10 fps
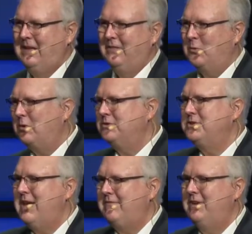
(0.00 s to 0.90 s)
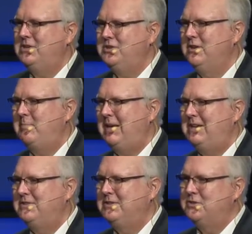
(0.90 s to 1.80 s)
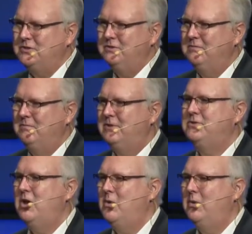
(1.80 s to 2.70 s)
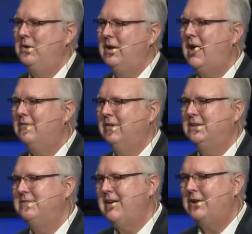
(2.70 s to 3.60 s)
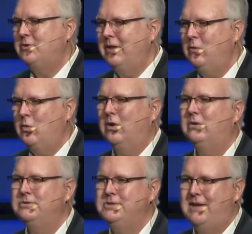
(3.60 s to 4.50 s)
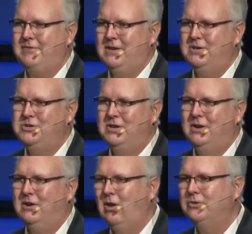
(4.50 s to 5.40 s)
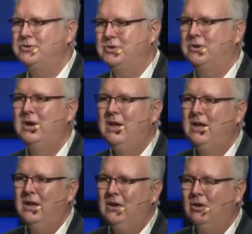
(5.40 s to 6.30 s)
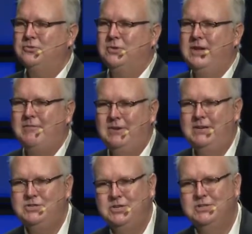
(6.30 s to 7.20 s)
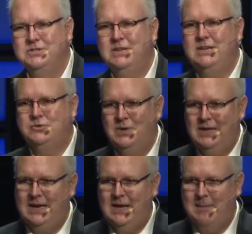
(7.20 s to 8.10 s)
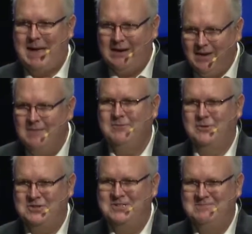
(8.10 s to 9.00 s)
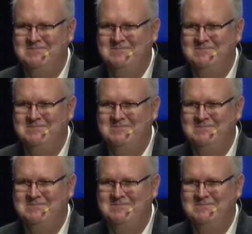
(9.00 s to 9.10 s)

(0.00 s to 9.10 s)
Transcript: The world's definition of peace is there's no conflict. In fact, really, the world's definition, culture, cultural definition is, is really about comfort.